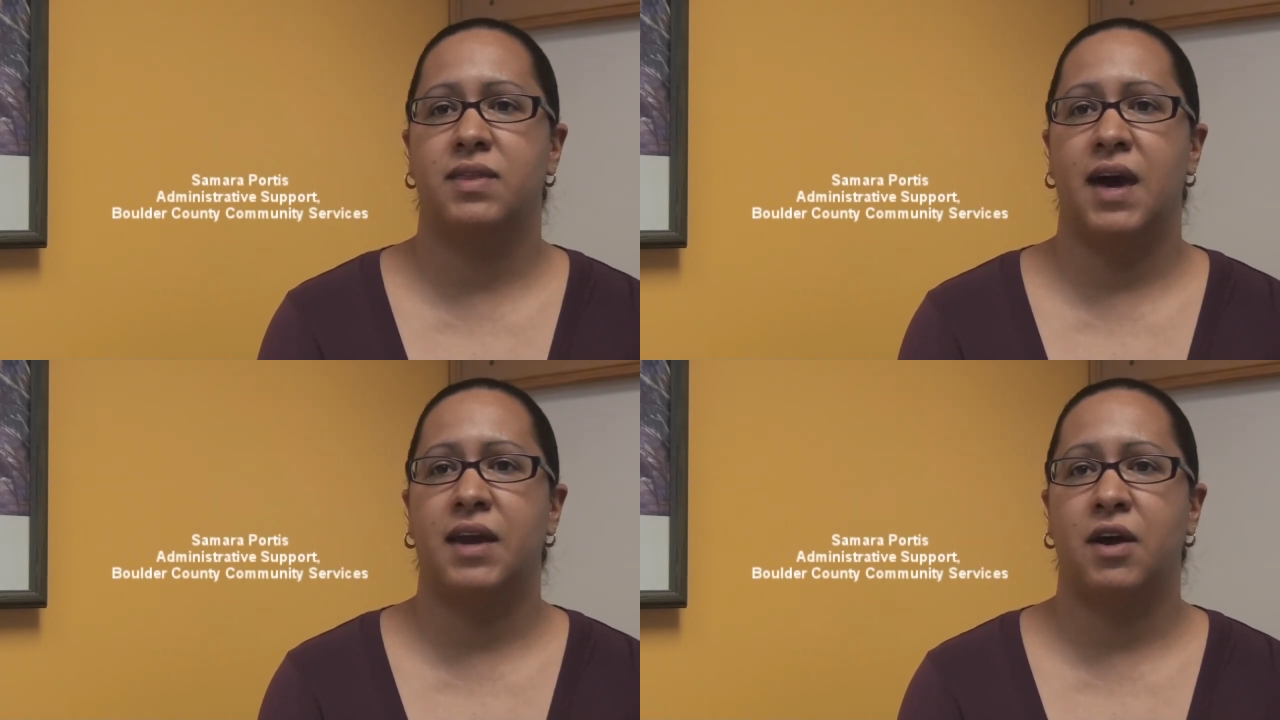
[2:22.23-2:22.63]

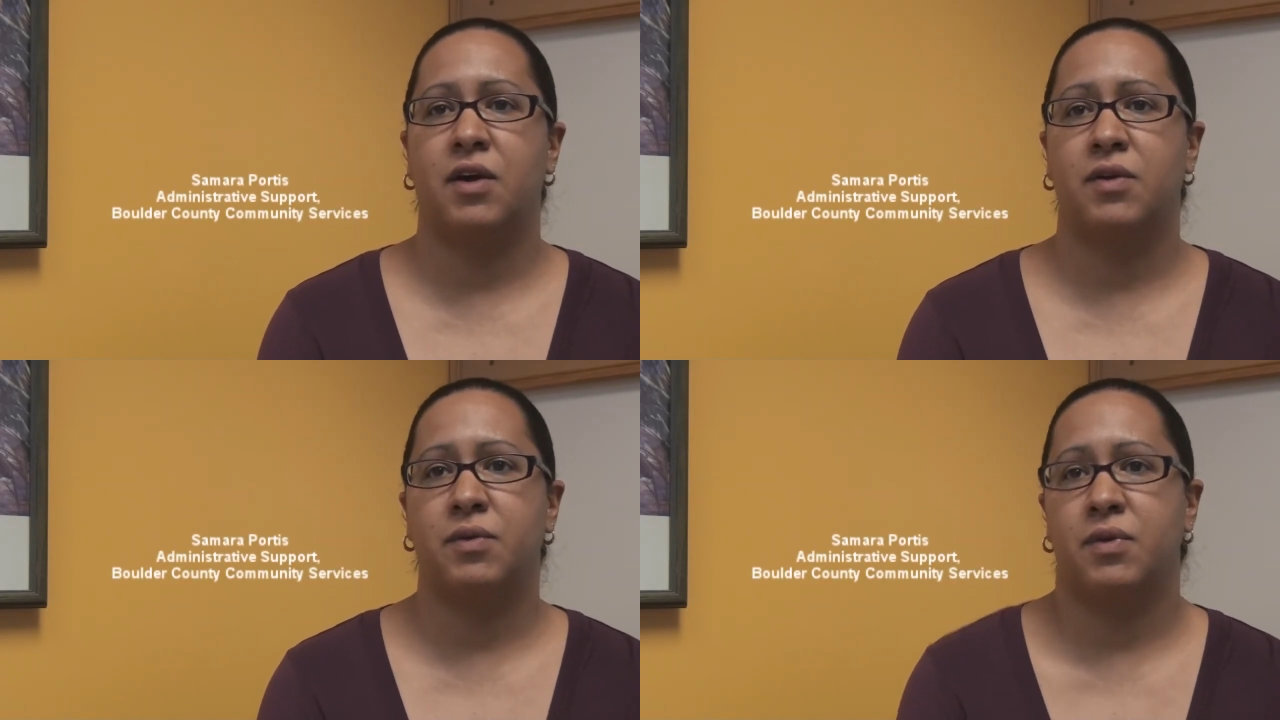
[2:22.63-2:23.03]
that
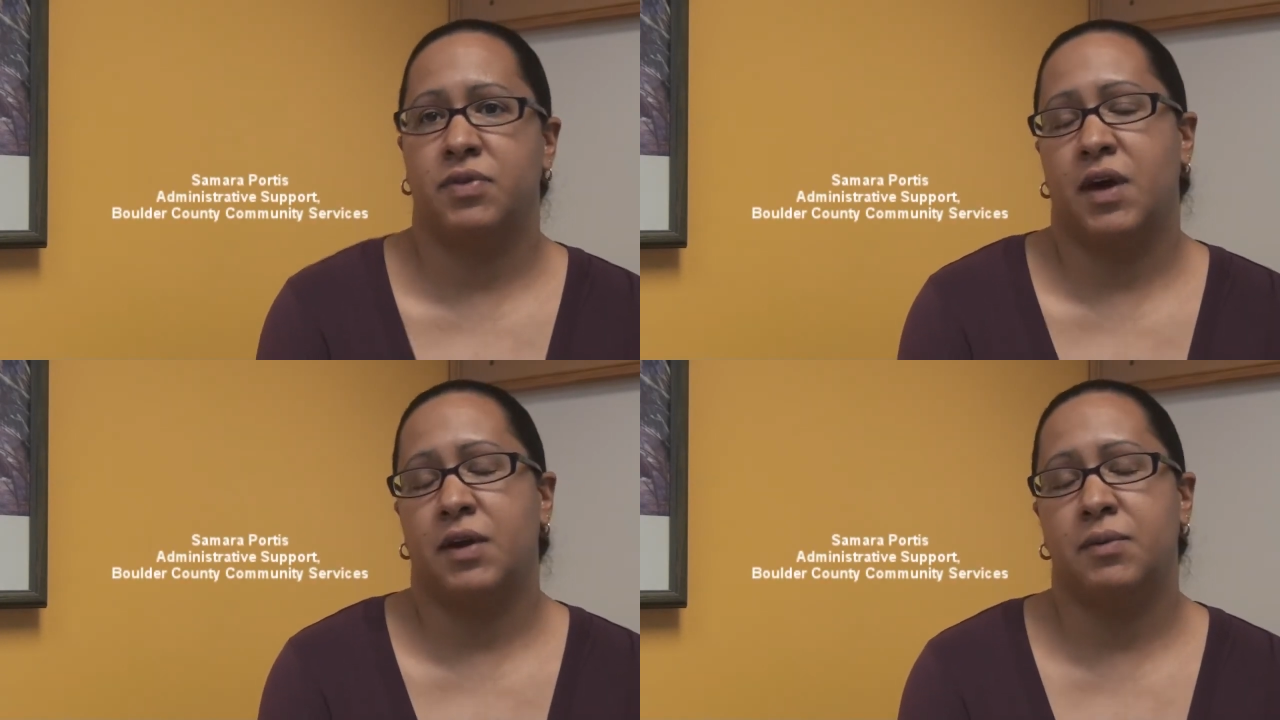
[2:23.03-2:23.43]

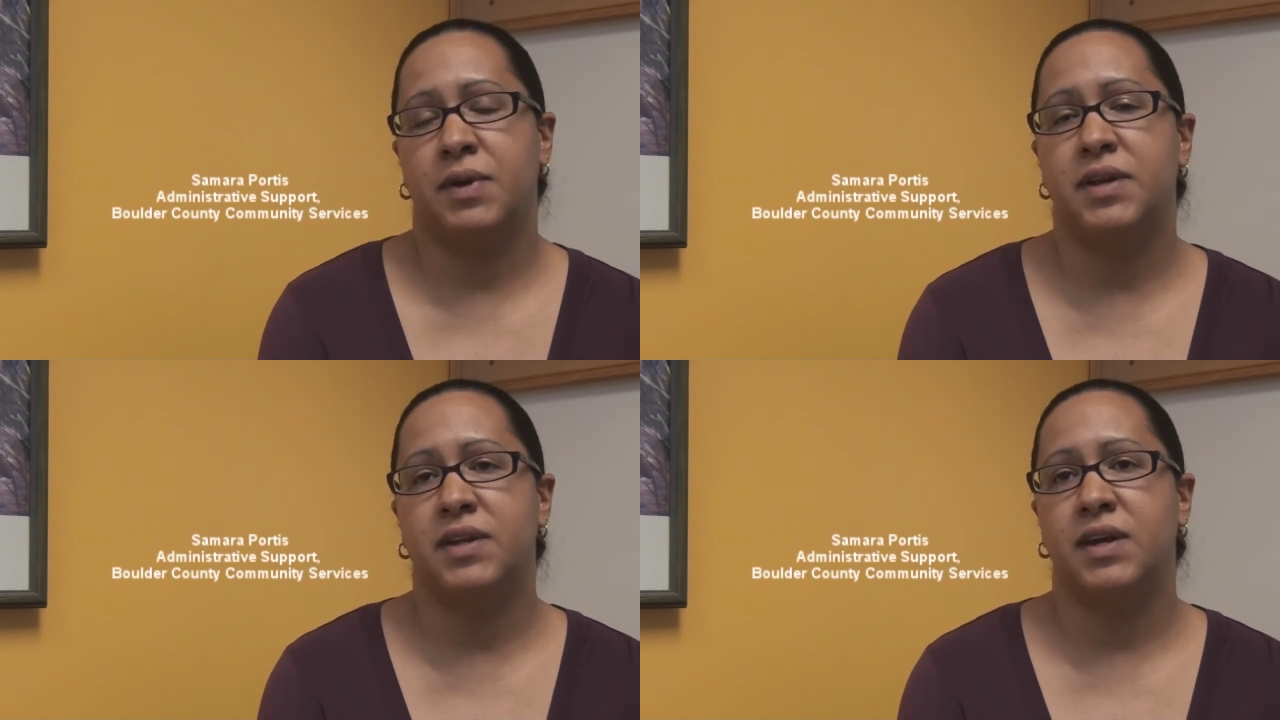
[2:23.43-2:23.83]
are
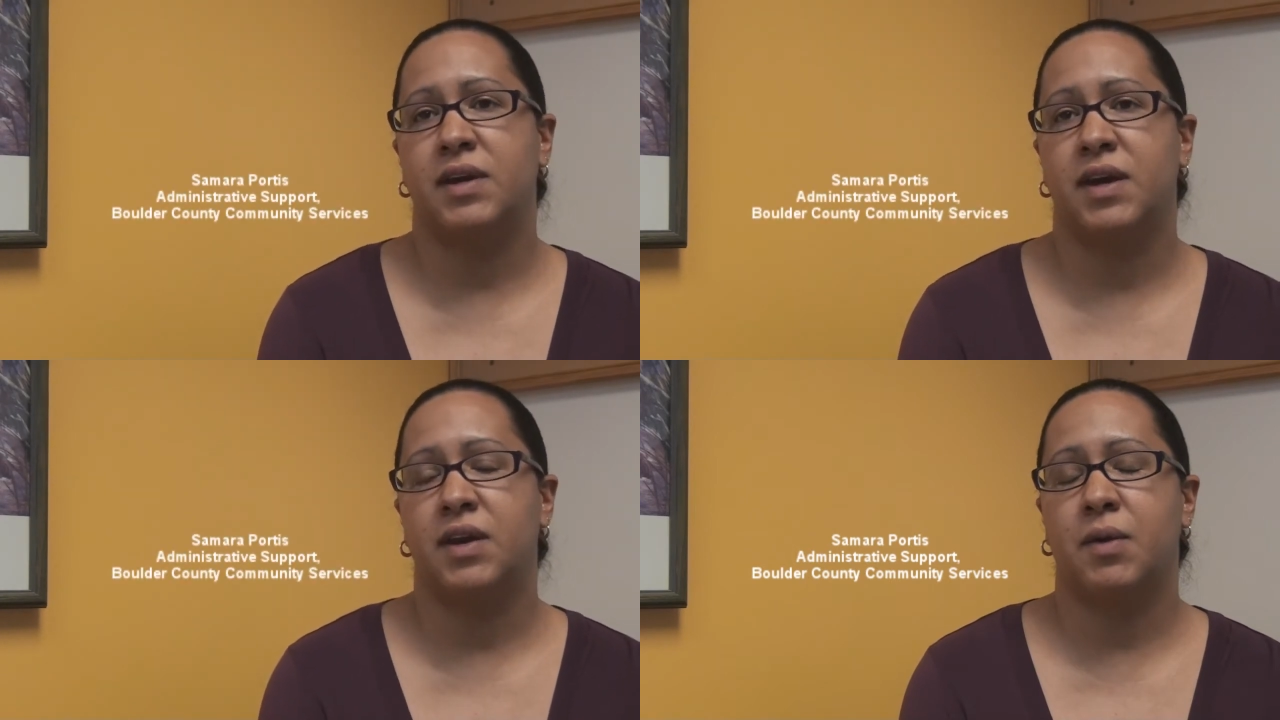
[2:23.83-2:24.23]

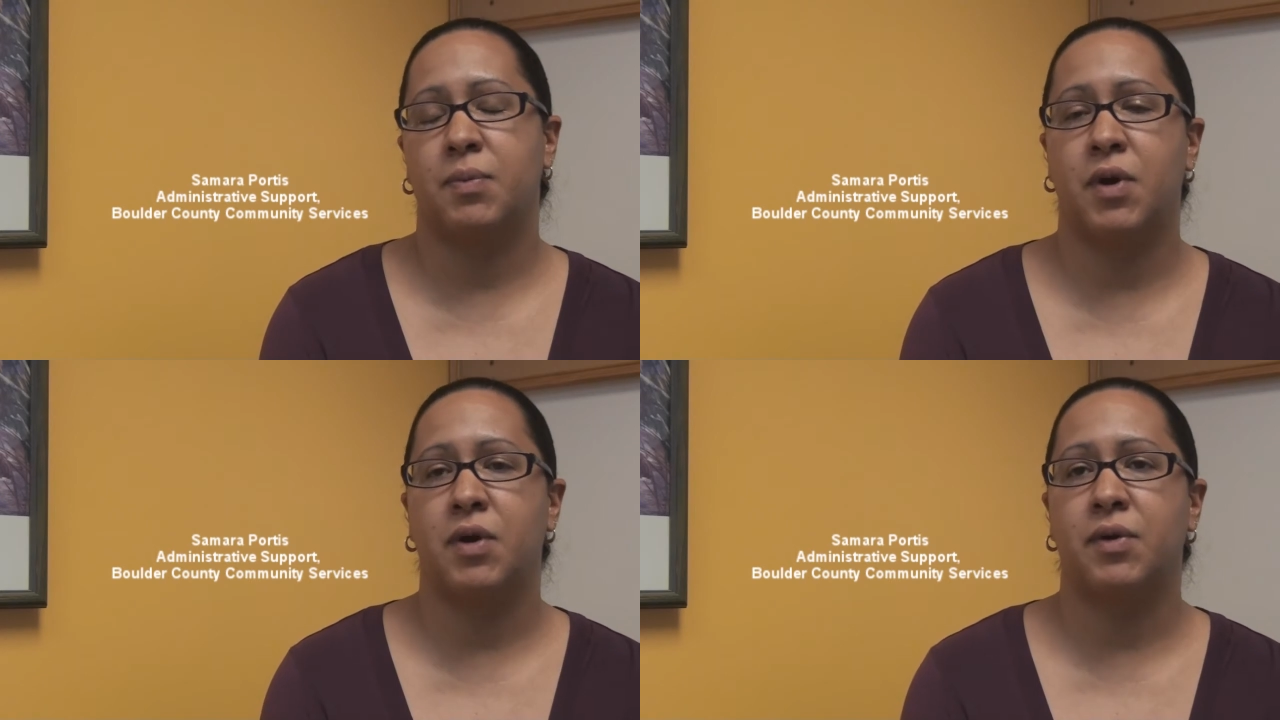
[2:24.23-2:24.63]
renting in our
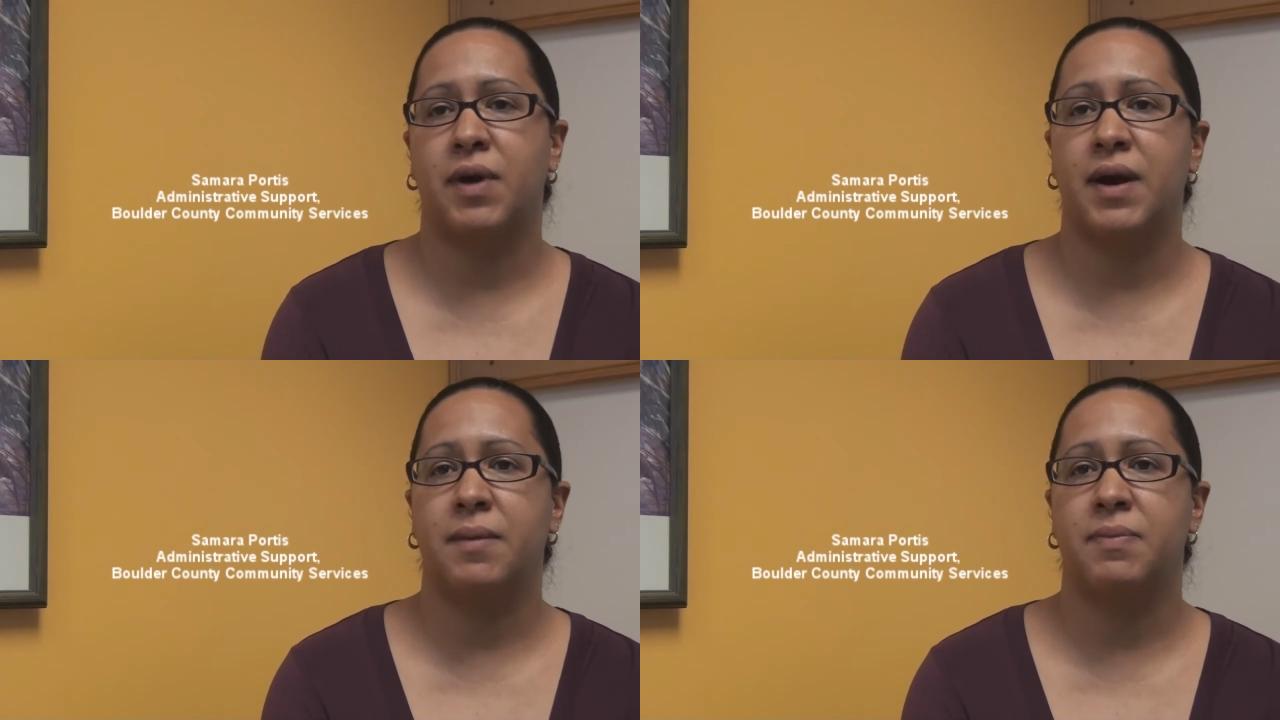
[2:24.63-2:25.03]

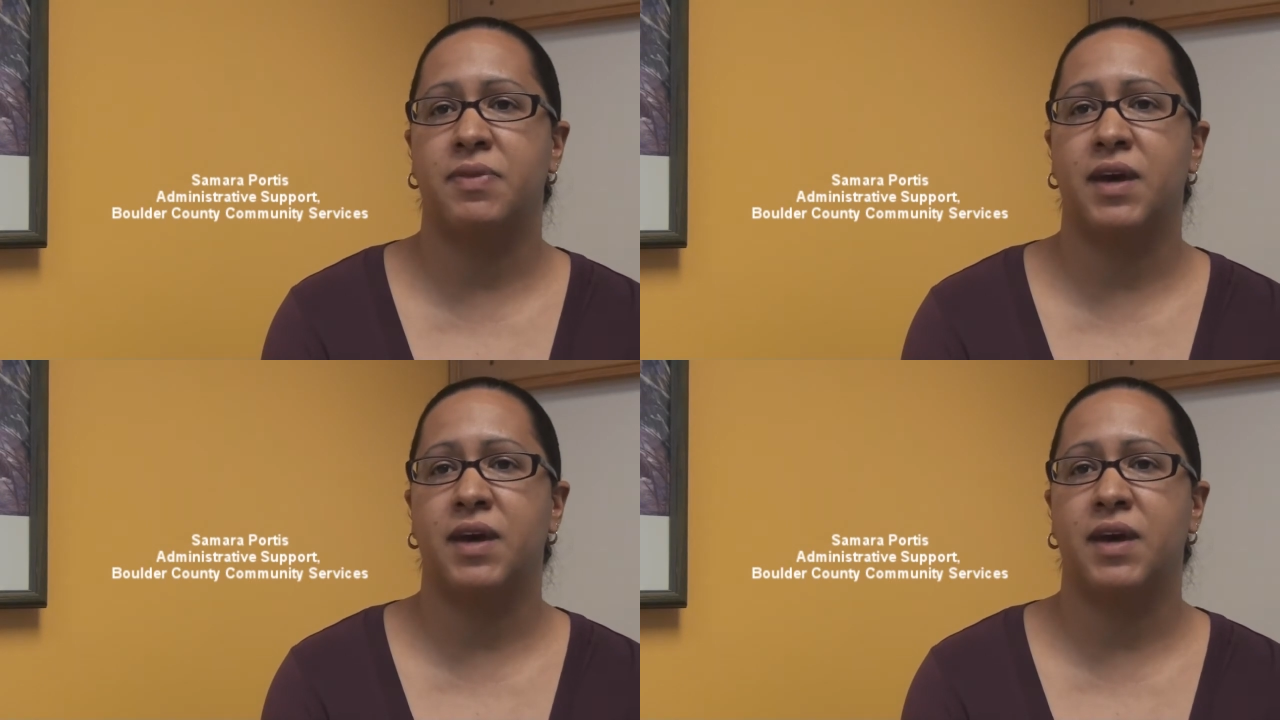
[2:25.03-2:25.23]
program,